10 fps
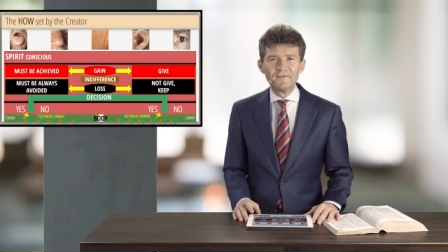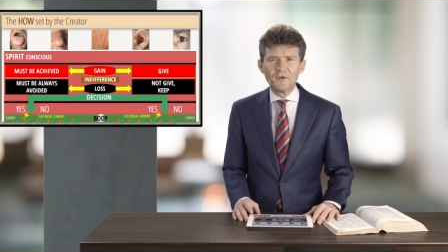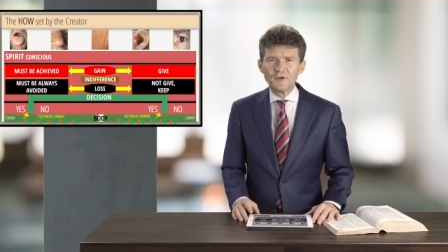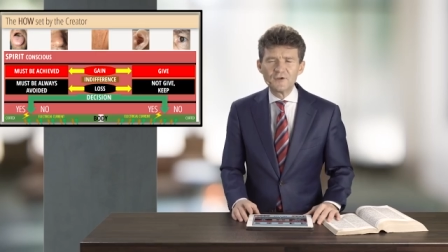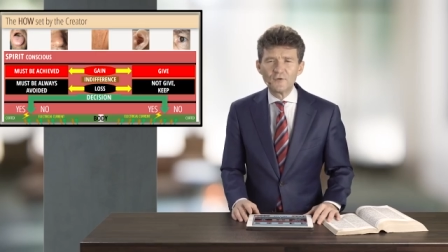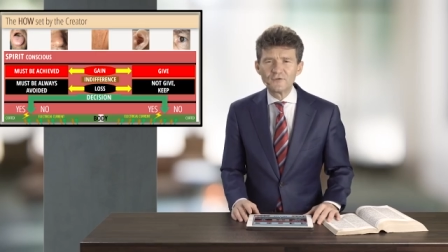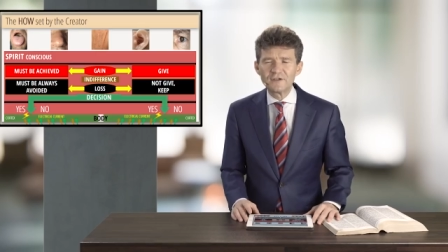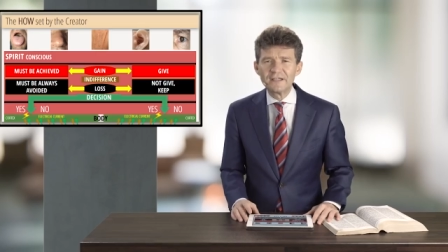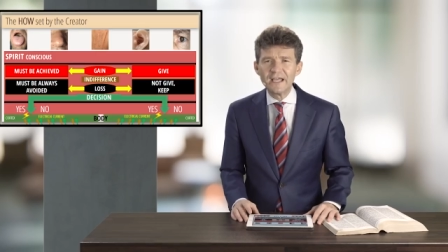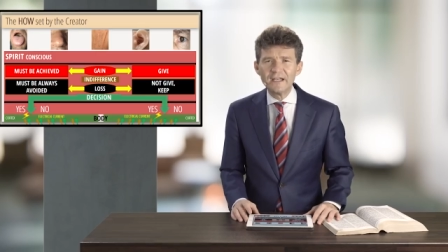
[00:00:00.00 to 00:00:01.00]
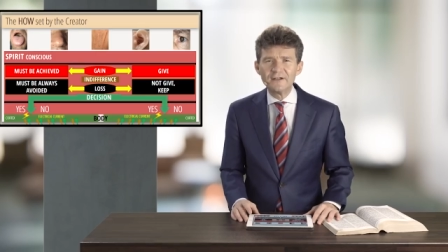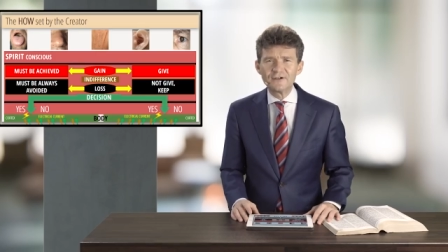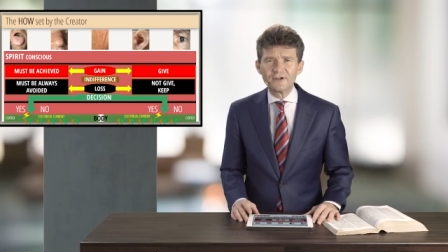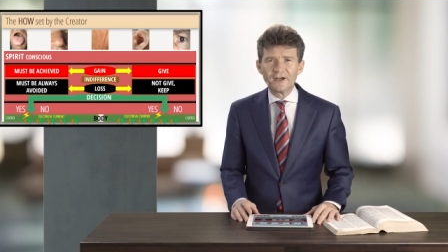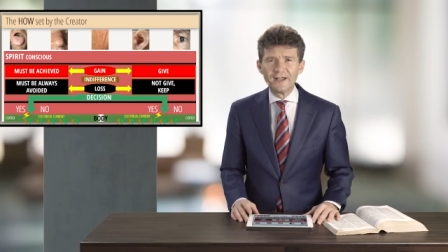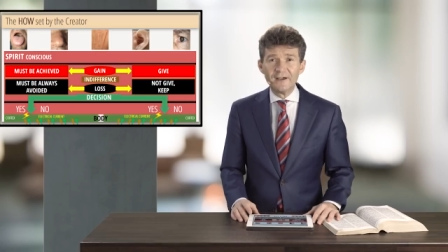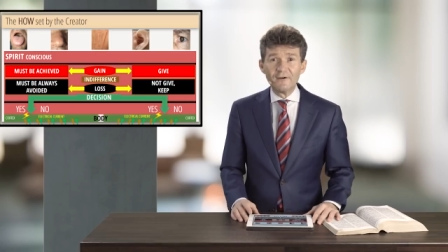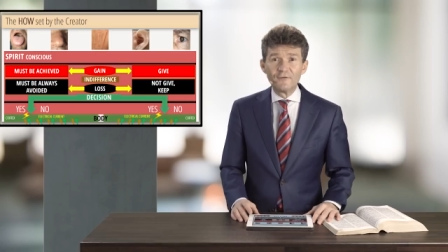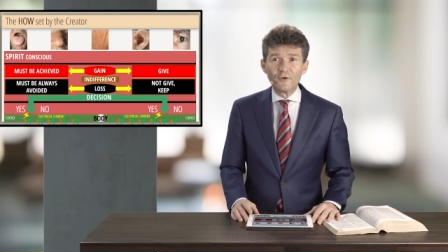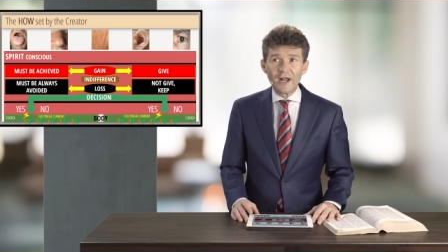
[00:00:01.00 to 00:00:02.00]
There is no danger
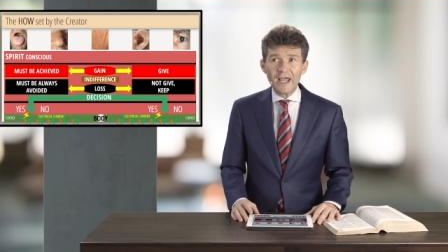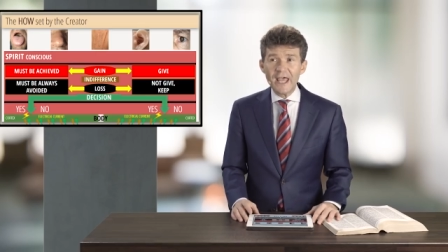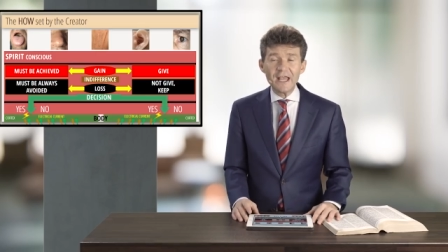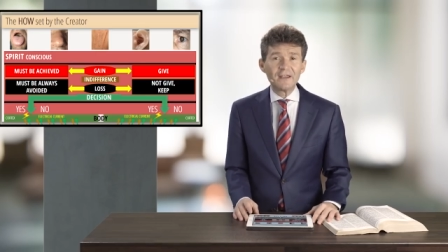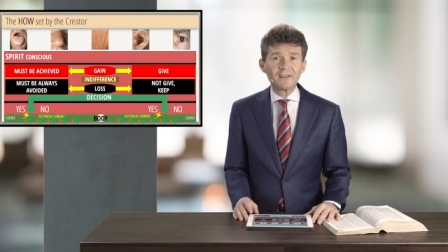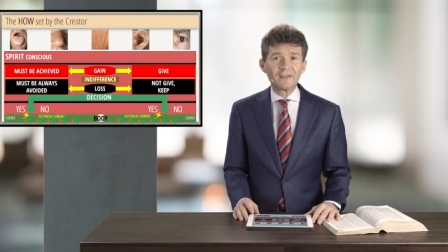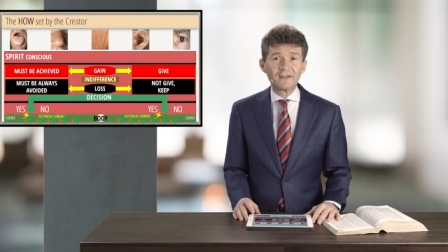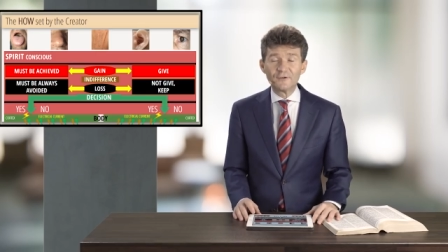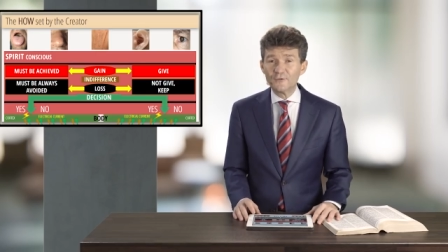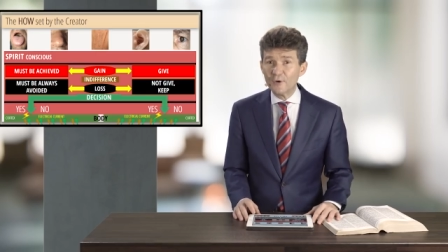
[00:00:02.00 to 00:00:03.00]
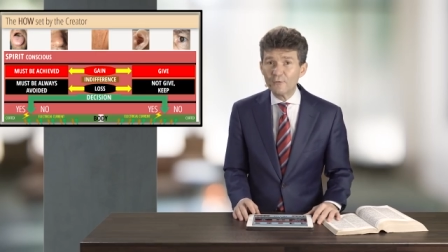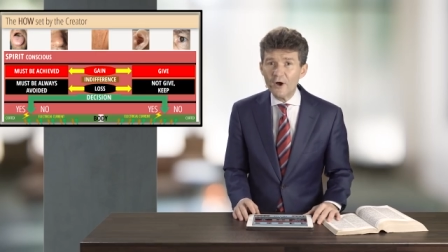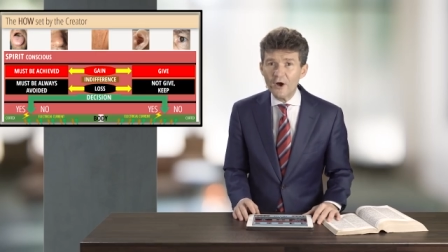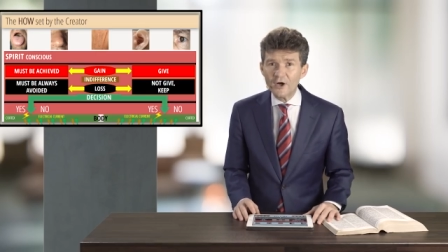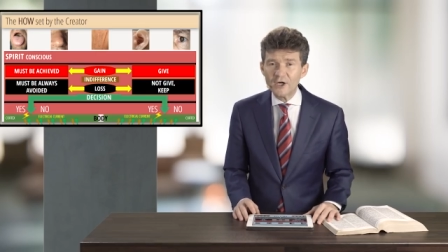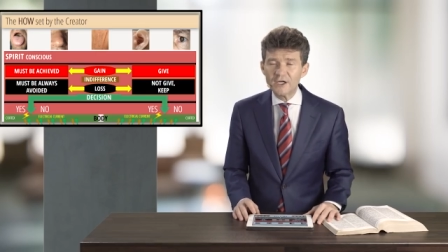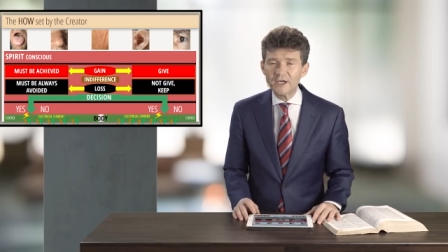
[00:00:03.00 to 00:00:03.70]
for anything to go wrong.